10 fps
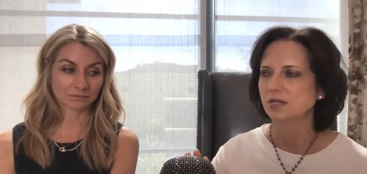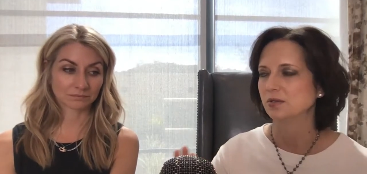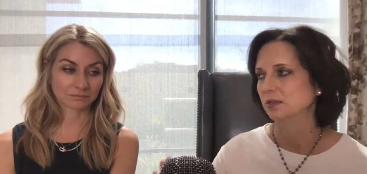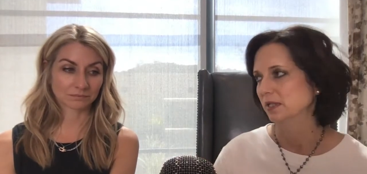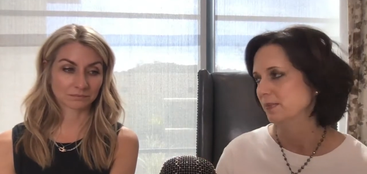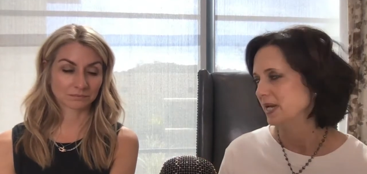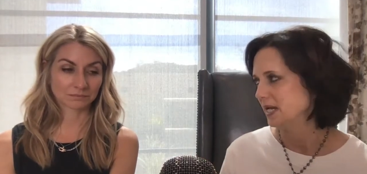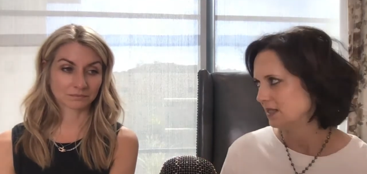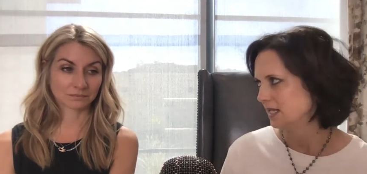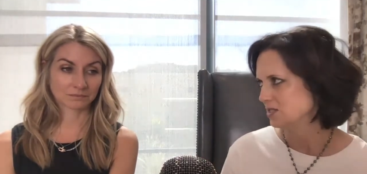Speaker 1: either
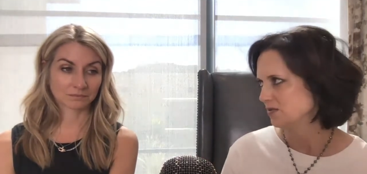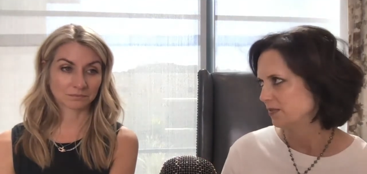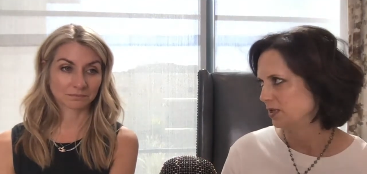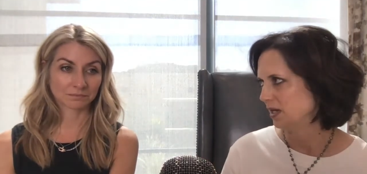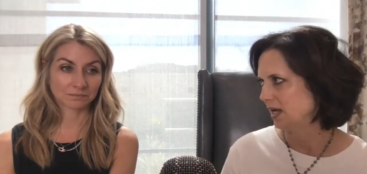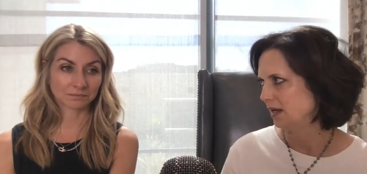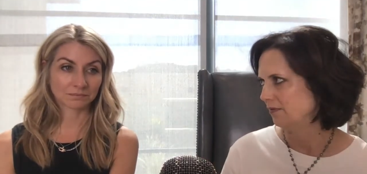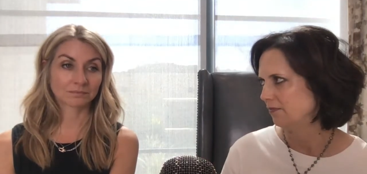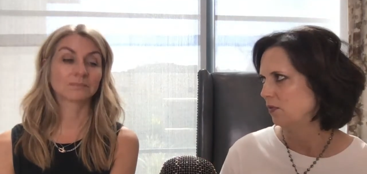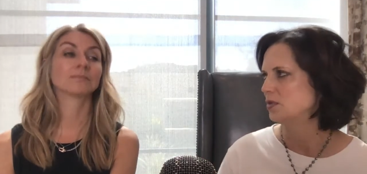eliminate things from your
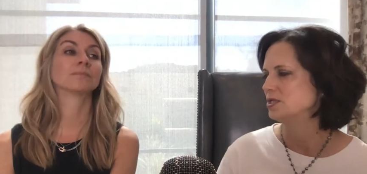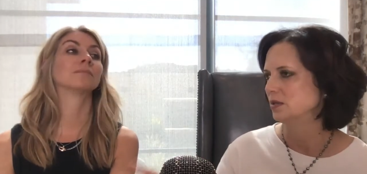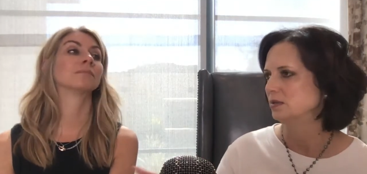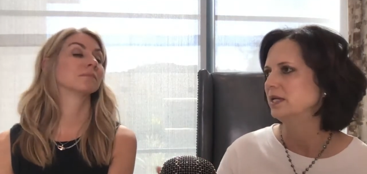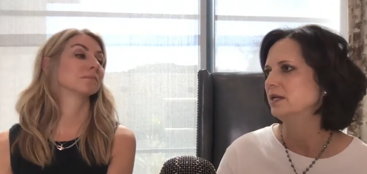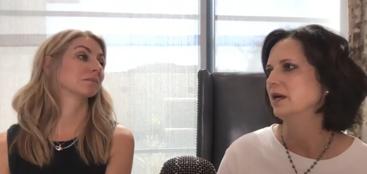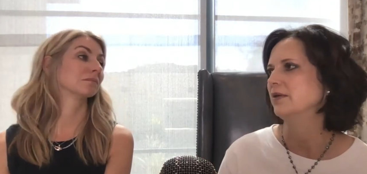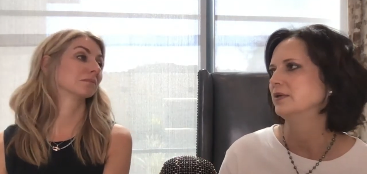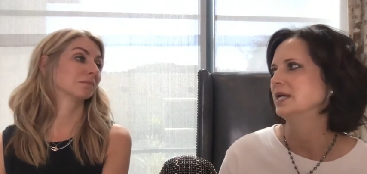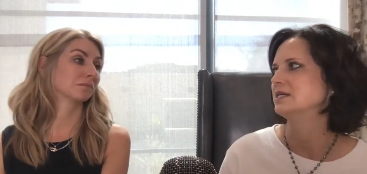life or don't let
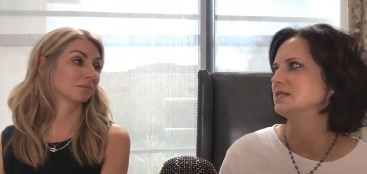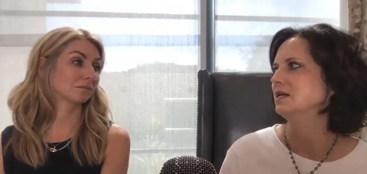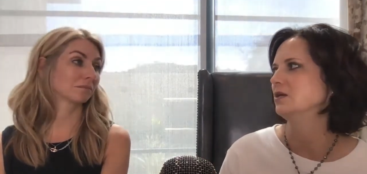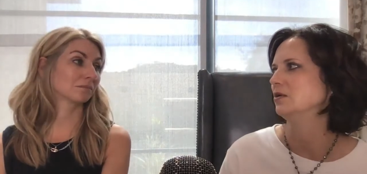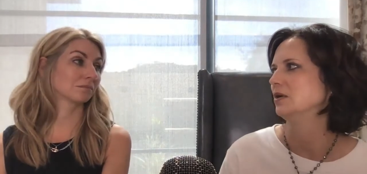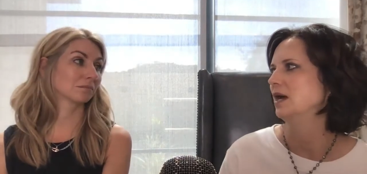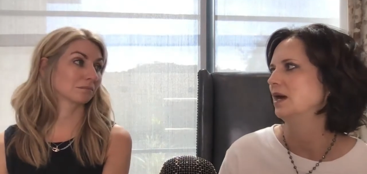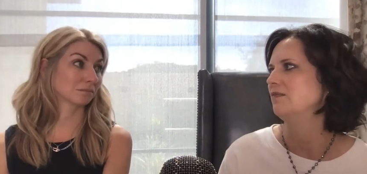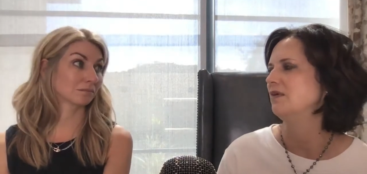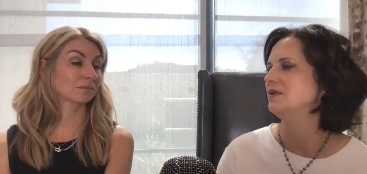other things in your
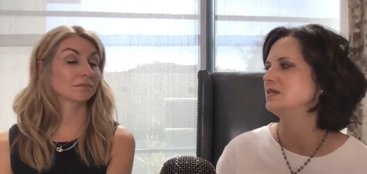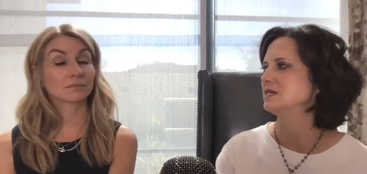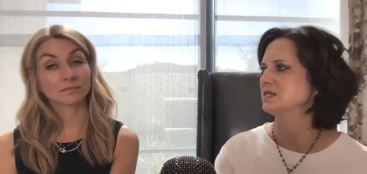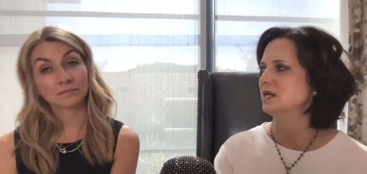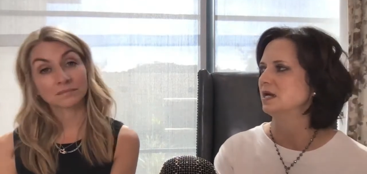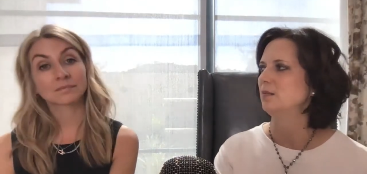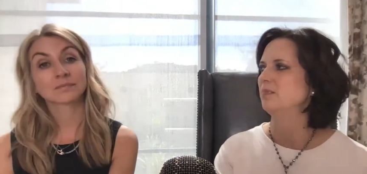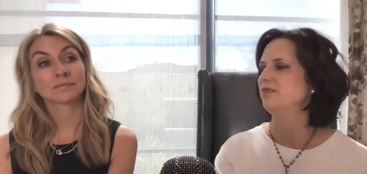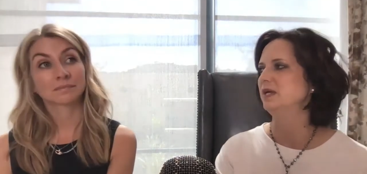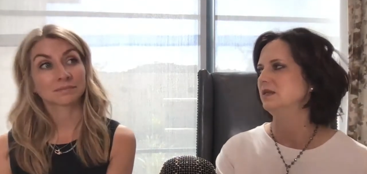life if it doesn't help
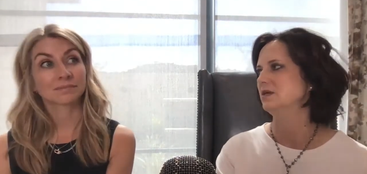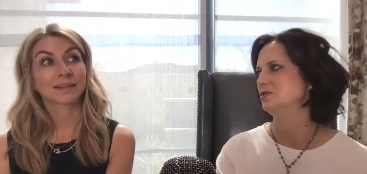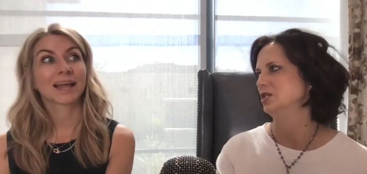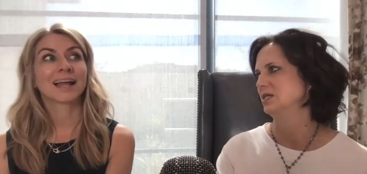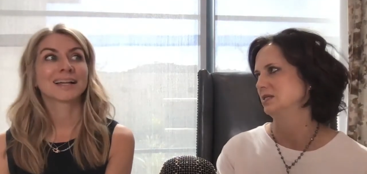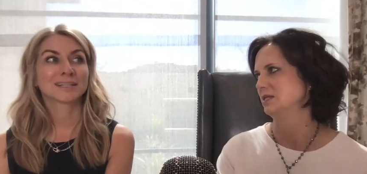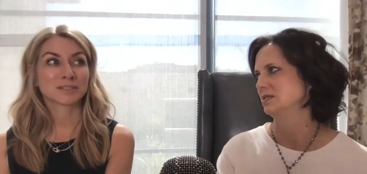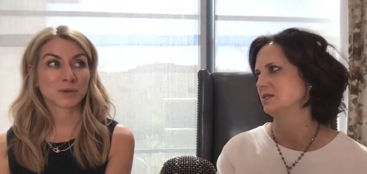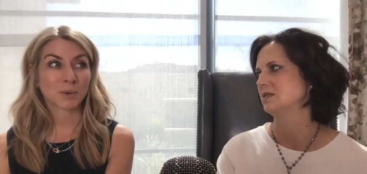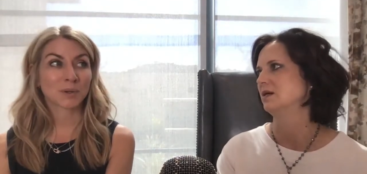feed those
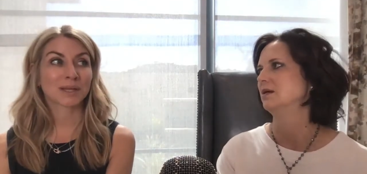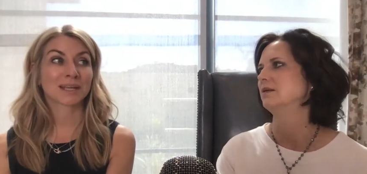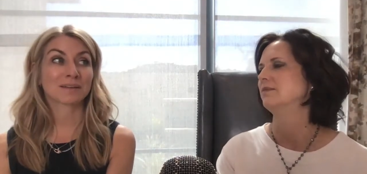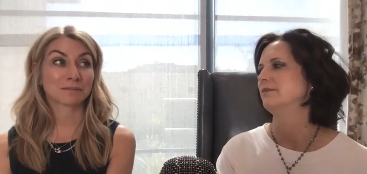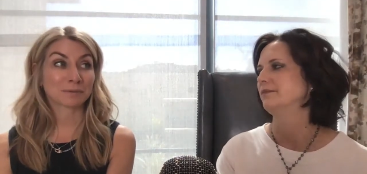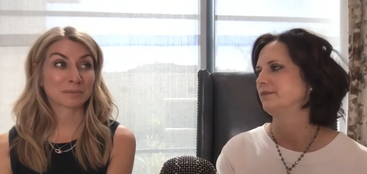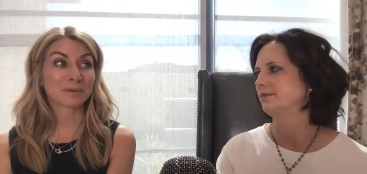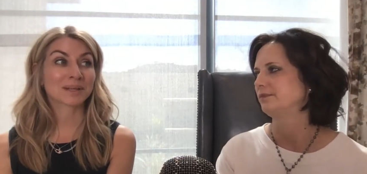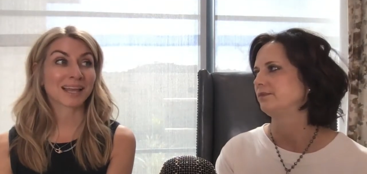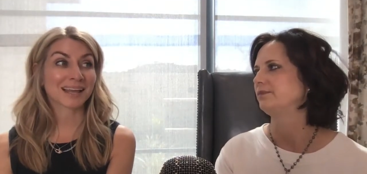yeses.
Speaker 2: Totally. Give your
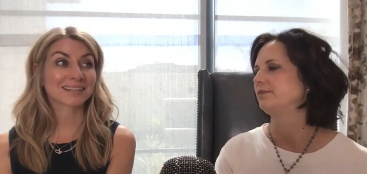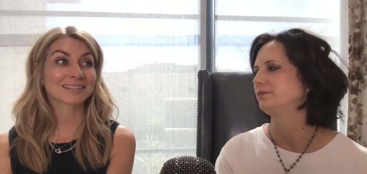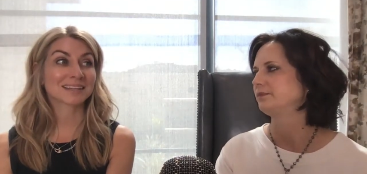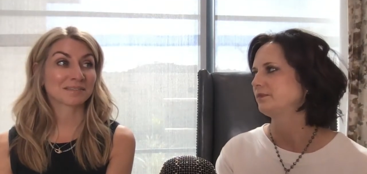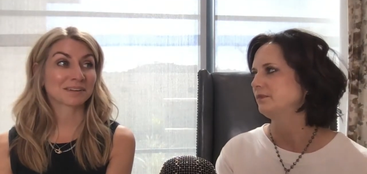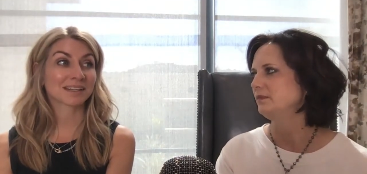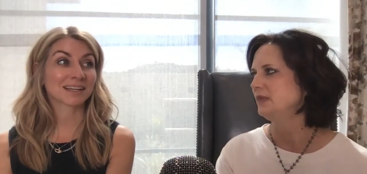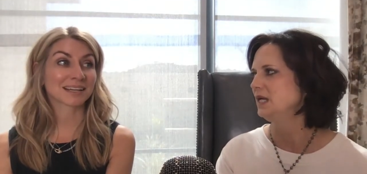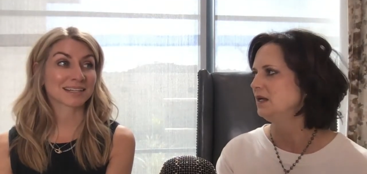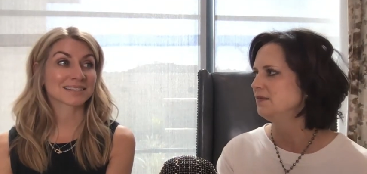permission. Yes,
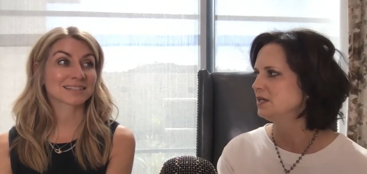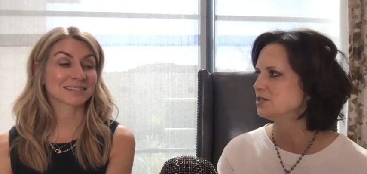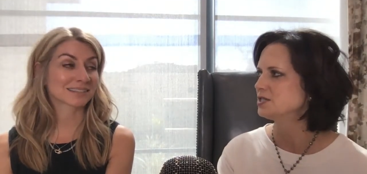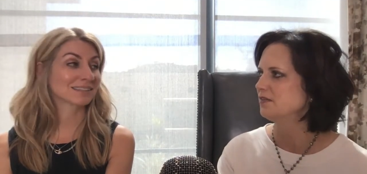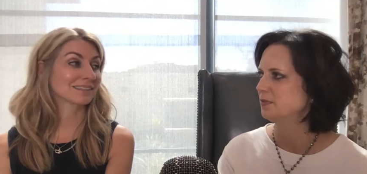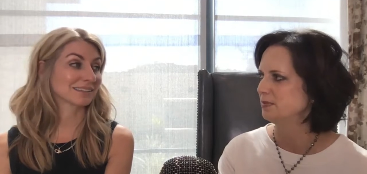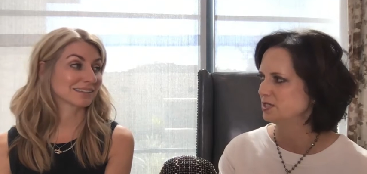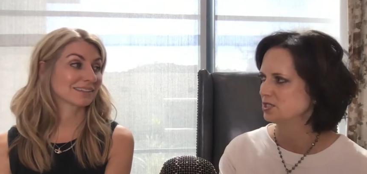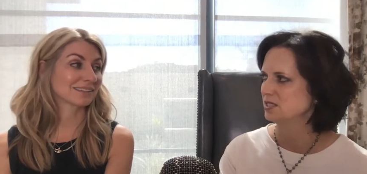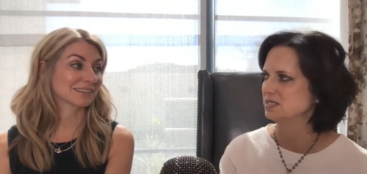definitely.
Speaker 1: Giving yourself
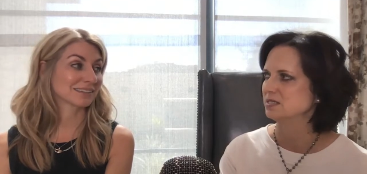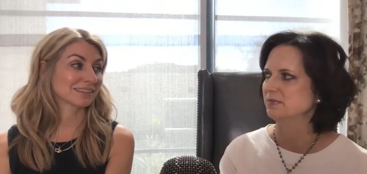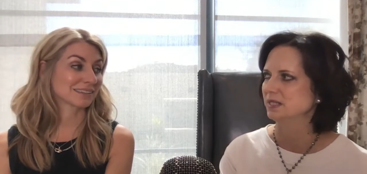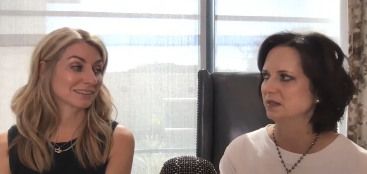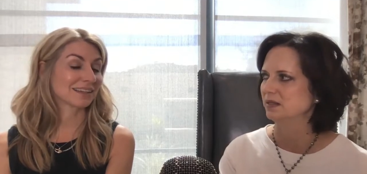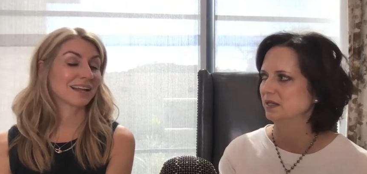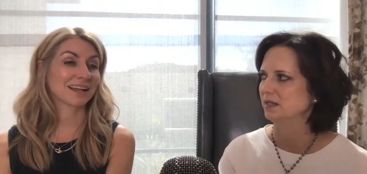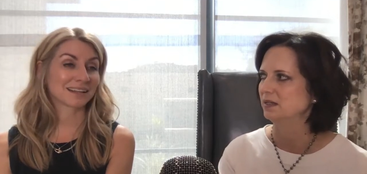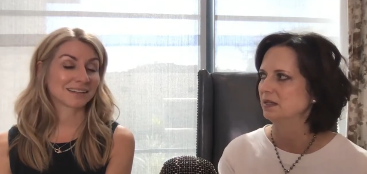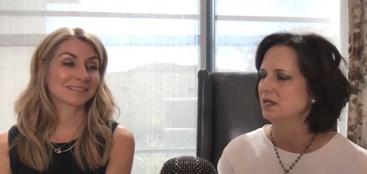permission is a big thing.
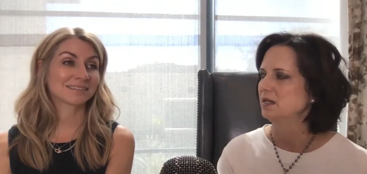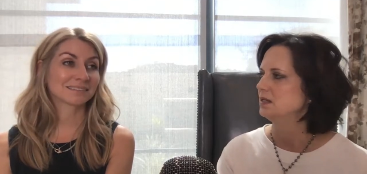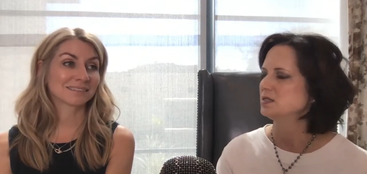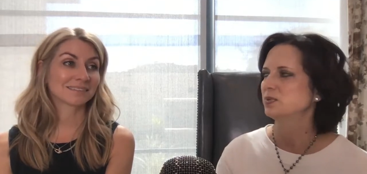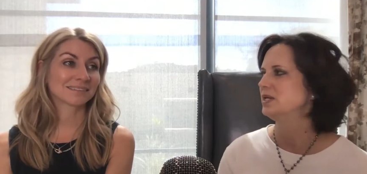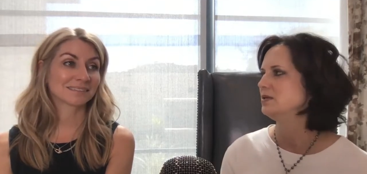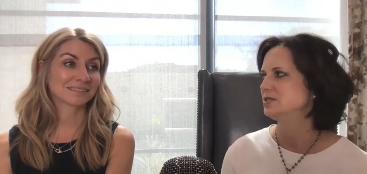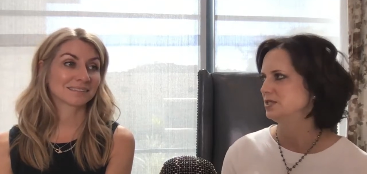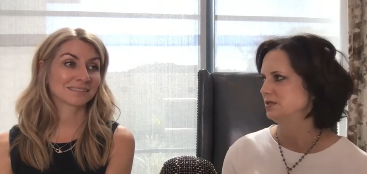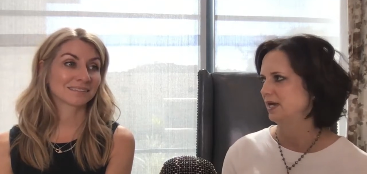So we don't
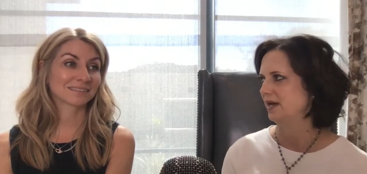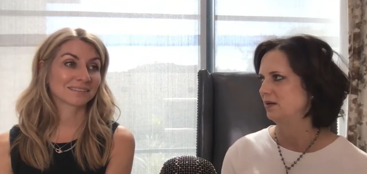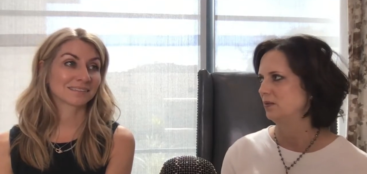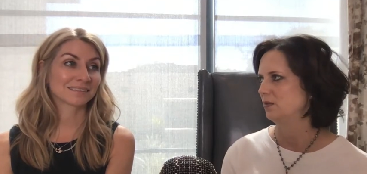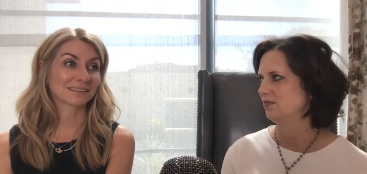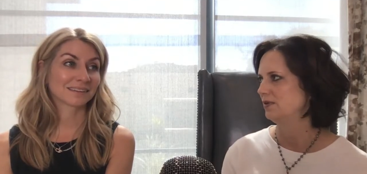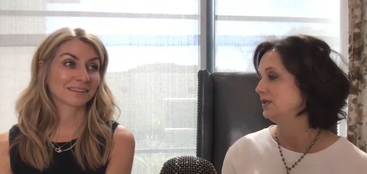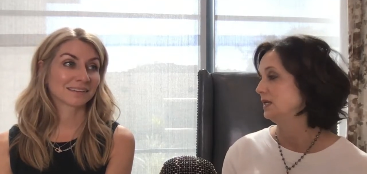do that. We feel